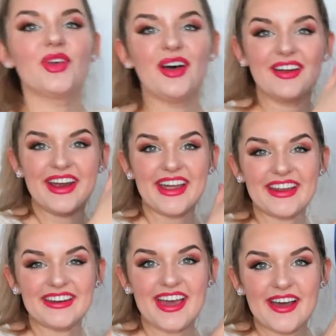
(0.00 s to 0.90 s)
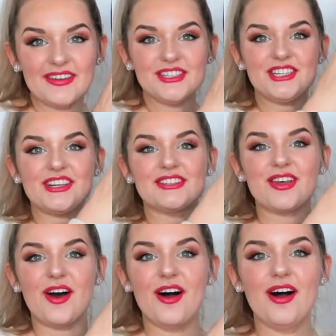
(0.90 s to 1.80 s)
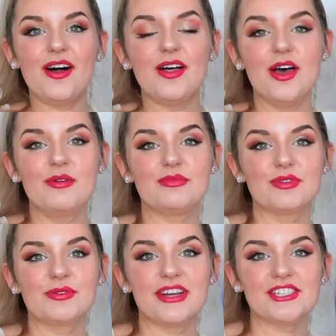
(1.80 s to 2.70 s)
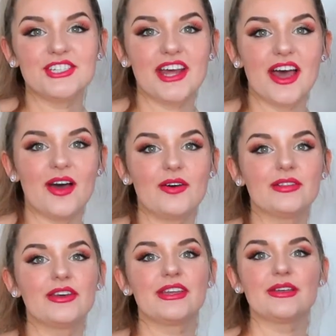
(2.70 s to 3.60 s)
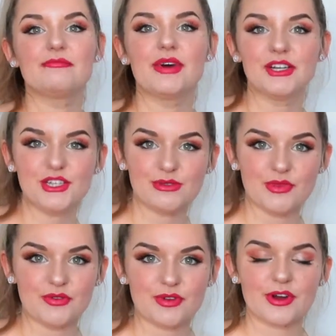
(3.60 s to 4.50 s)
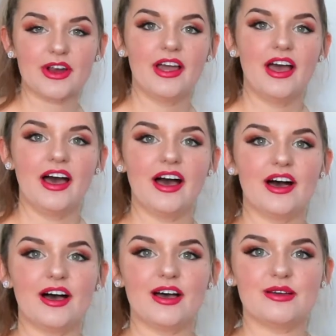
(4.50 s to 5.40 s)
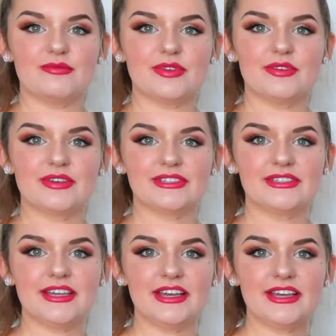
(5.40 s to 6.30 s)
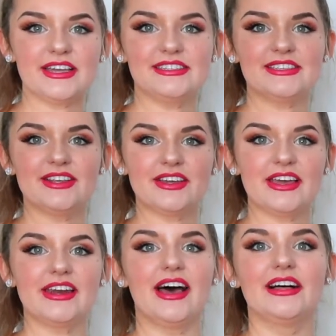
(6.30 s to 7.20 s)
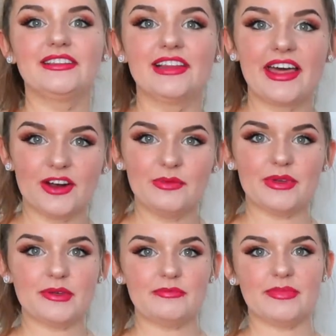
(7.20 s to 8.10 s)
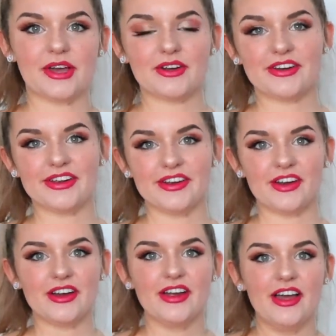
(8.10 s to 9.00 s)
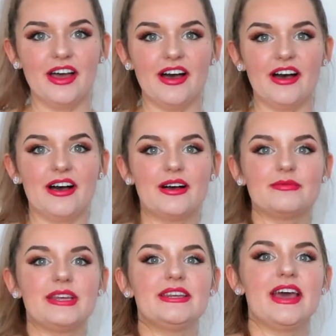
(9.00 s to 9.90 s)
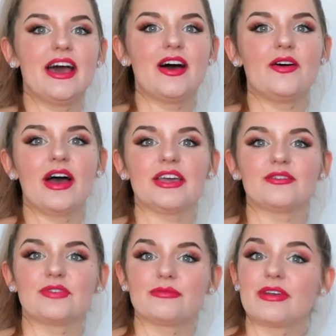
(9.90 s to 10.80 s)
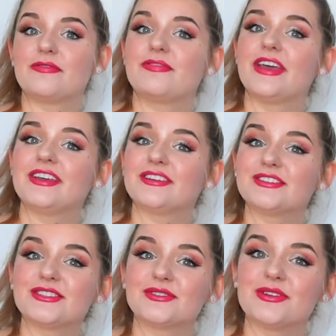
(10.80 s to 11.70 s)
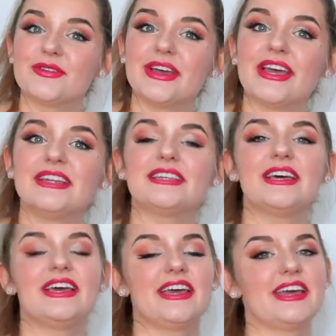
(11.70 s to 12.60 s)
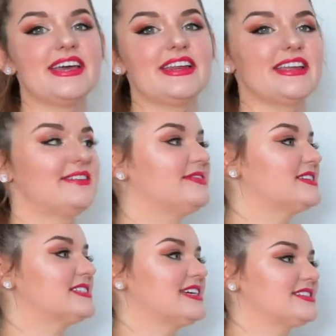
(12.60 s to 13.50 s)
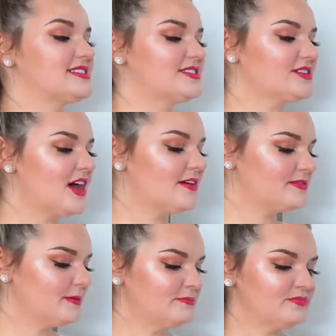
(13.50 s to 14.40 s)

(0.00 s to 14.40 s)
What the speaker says: All right, now she is all brushed out, looking much smoother. You can see it's looking a little bit better here. And now I can run my fingers through it. It feels nice and soft,